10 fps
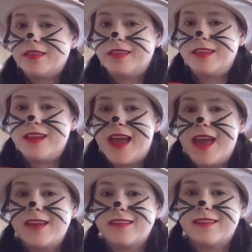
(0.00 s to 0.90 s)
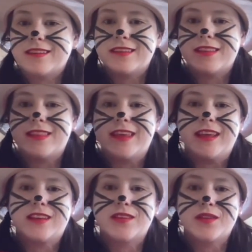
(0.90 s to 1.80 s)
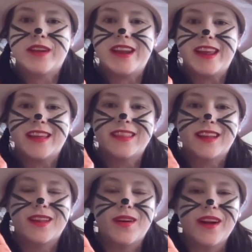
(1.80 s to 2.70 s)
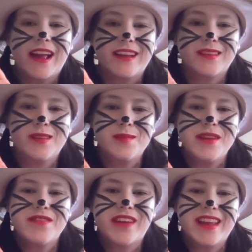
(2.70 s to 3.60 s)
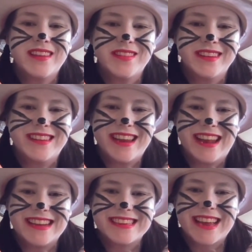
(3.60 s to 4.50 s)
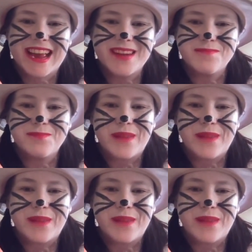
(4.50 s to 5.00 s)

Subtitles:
The end. Thanks for reading The Lorax with me, friends. We'll see you next time.